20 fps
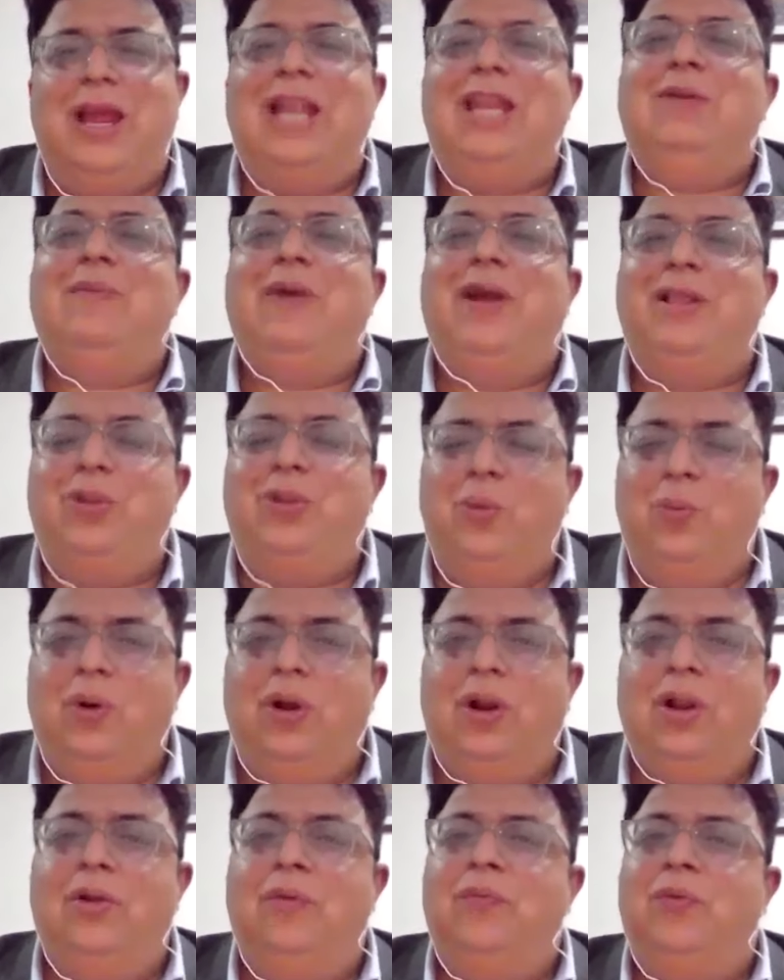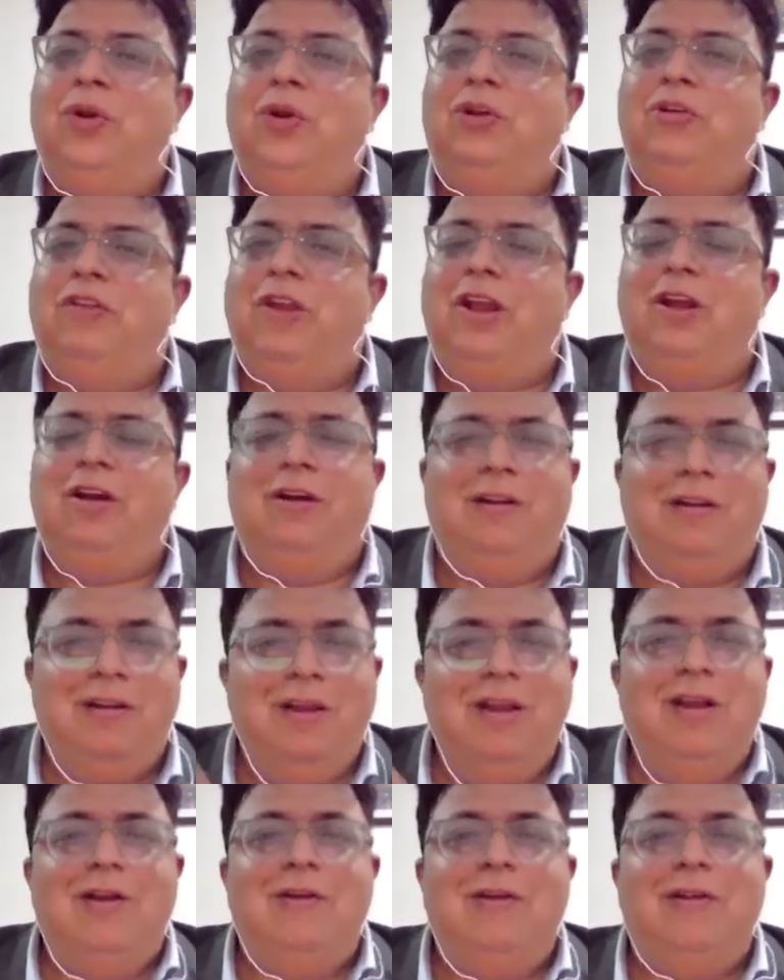anywhere in the world would
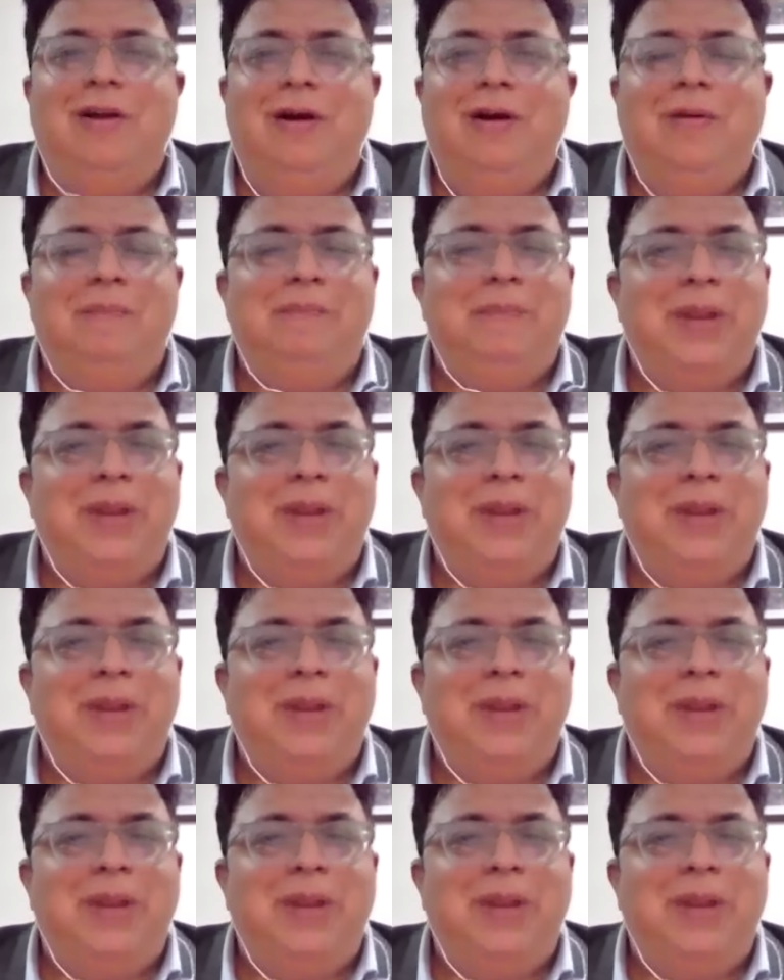trigger uh,